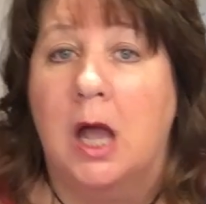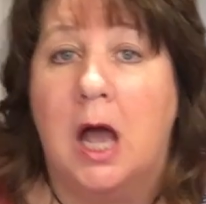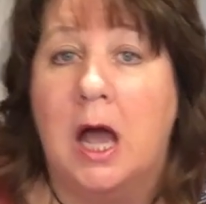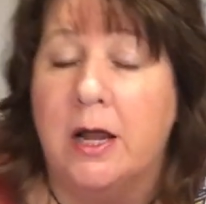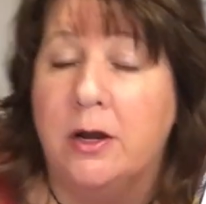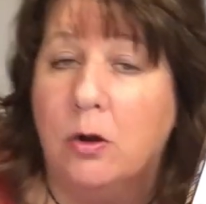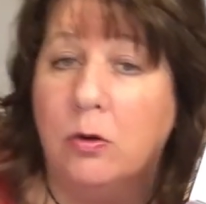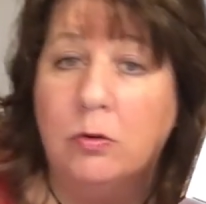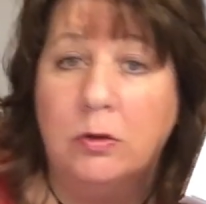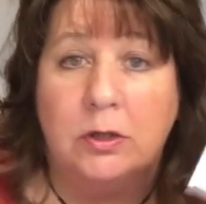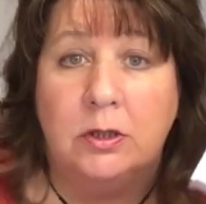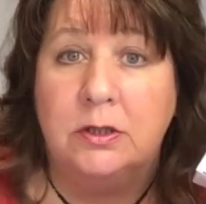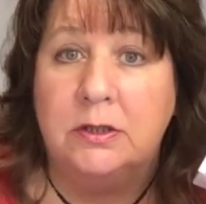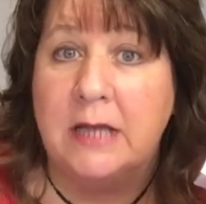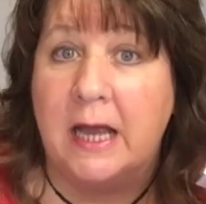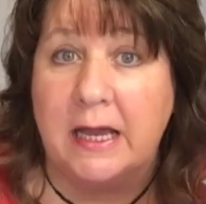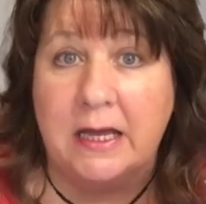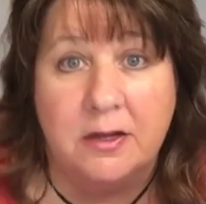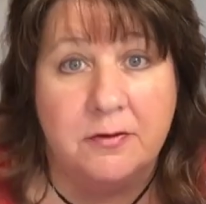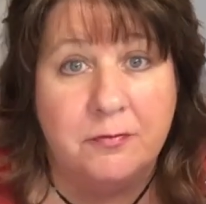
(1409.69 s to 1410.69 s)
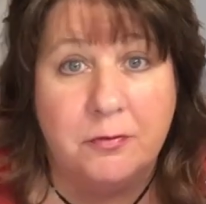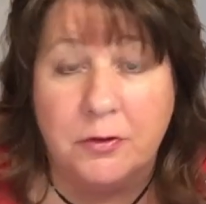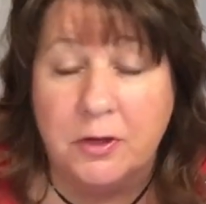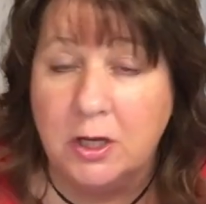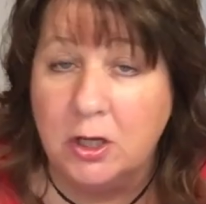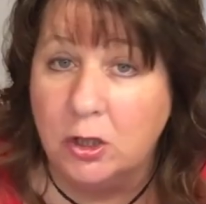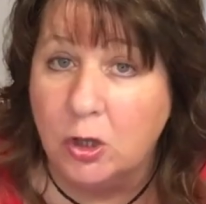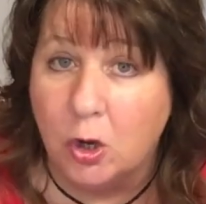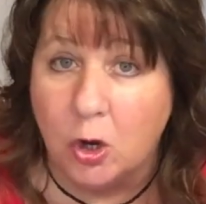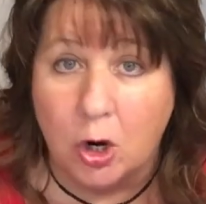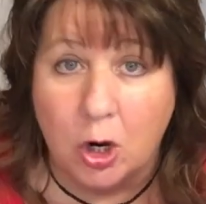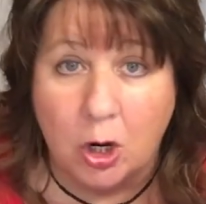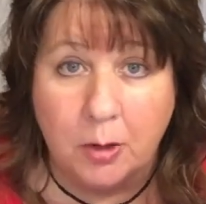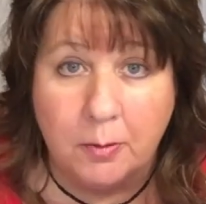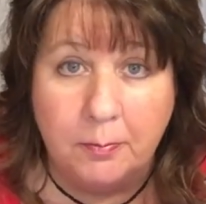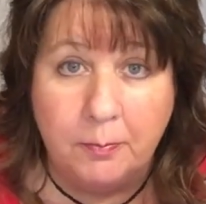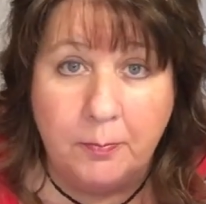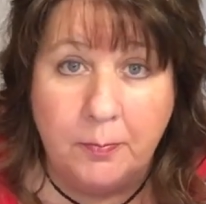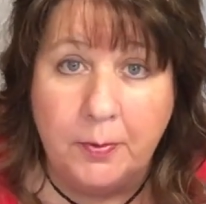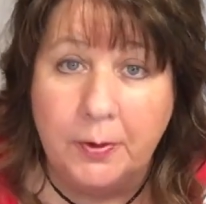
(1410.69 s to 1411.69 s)
I don't take it for the
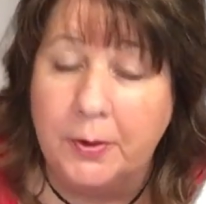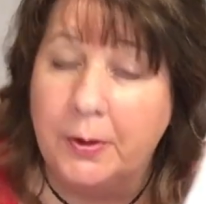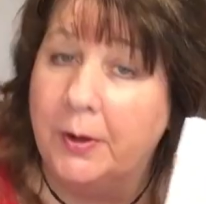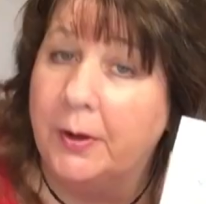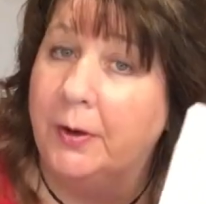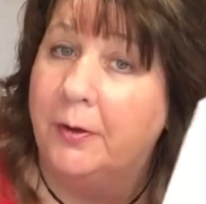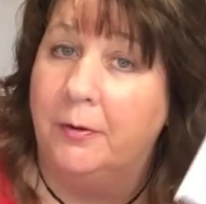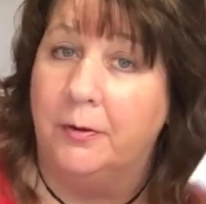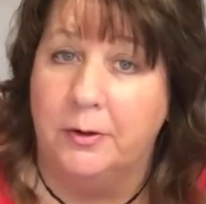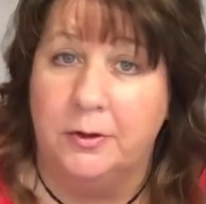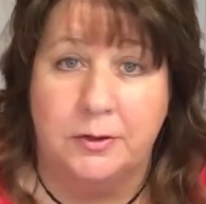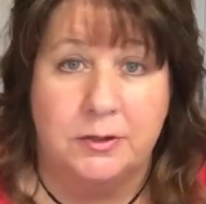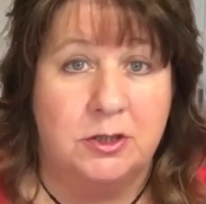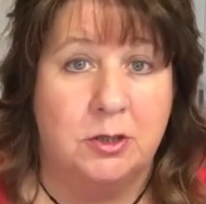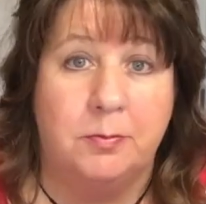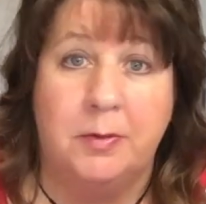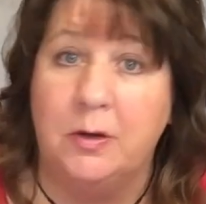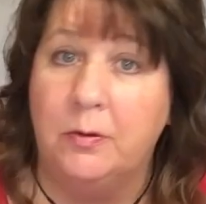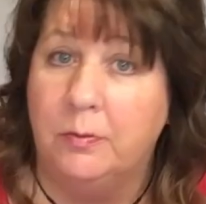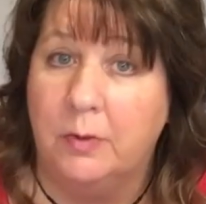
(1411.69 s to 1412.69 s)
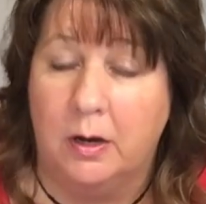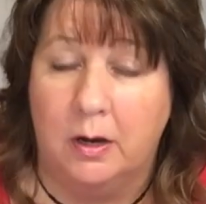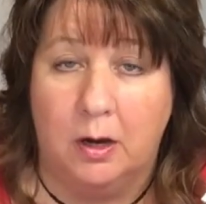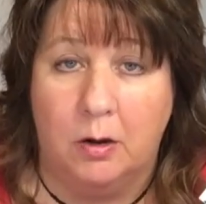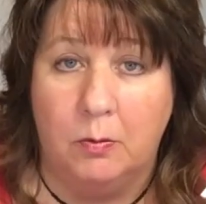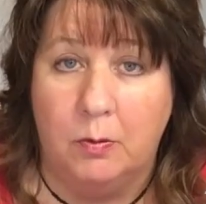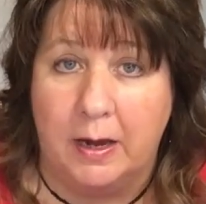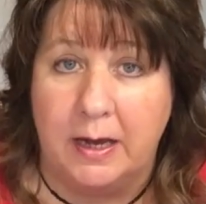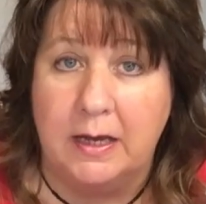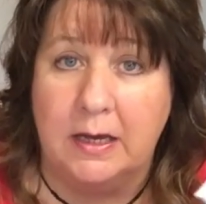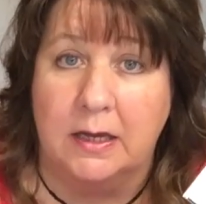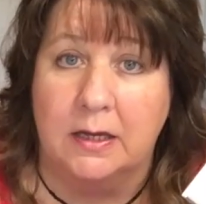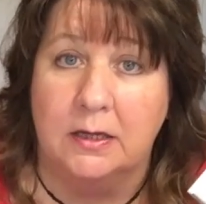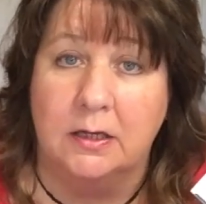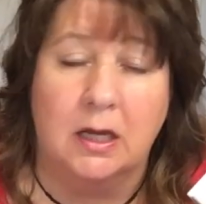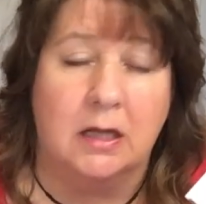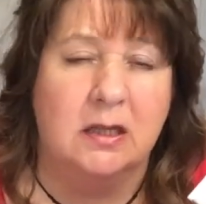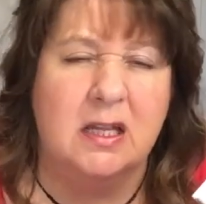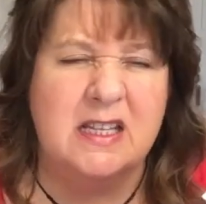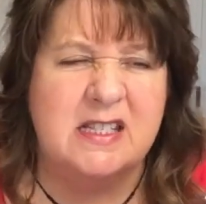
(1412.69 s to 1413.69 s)
alarm to be
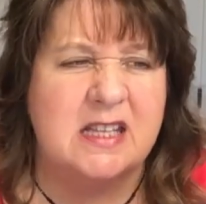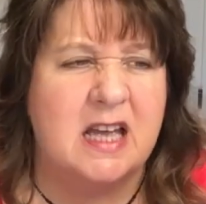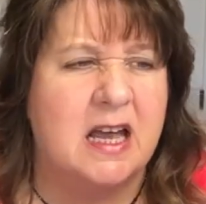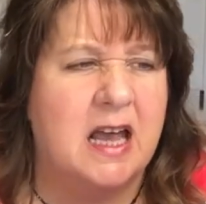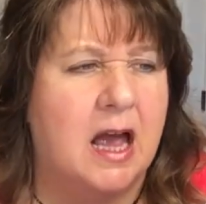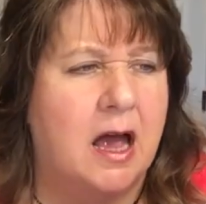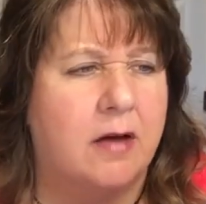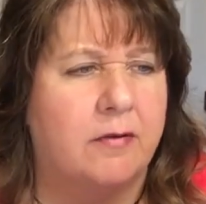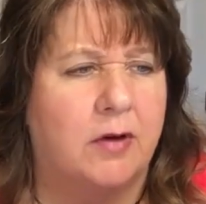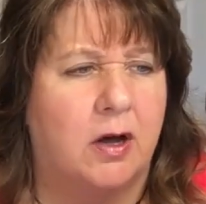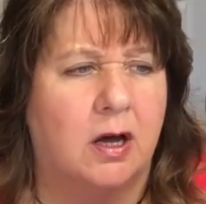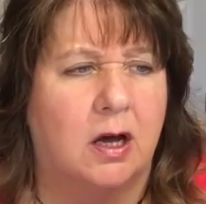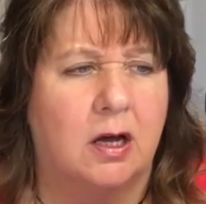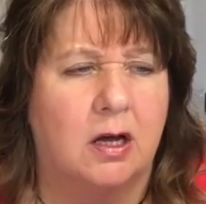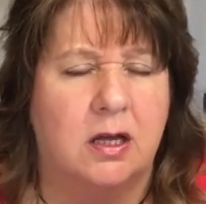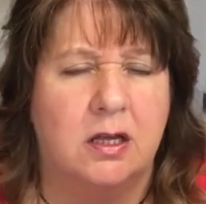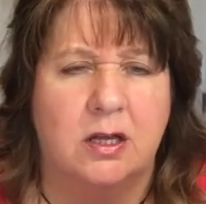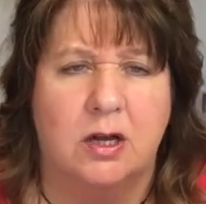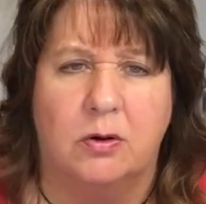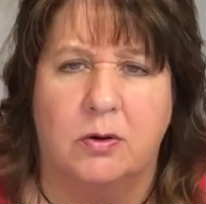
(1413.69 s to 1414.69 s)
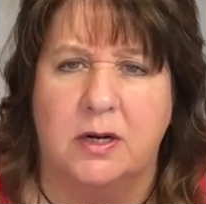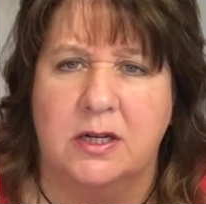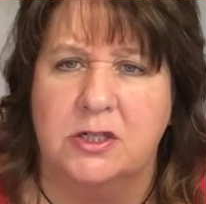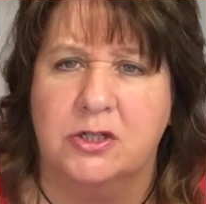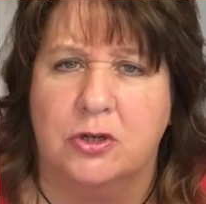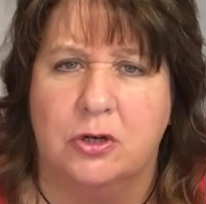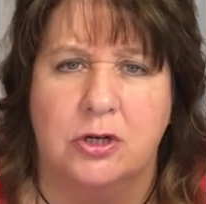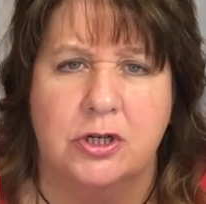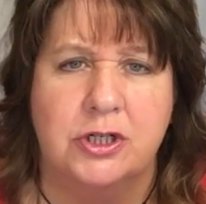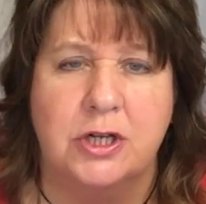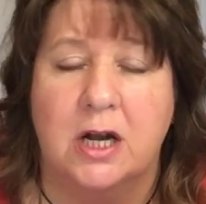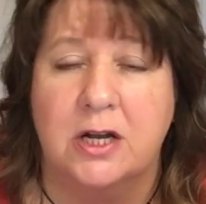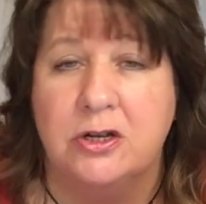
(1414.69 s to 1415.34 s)
awakened unless I have a, you know, an excursion.